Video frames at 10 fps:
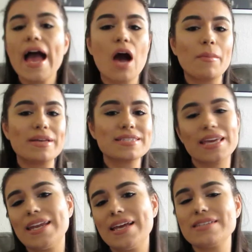how my
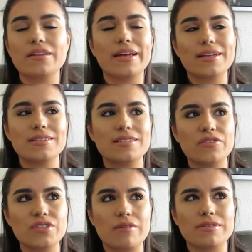skin is, all that good
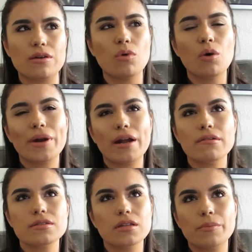stuff. So I was like, well, right now
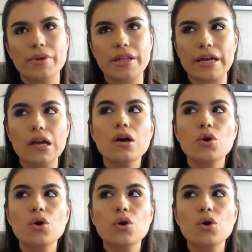it's a little bit like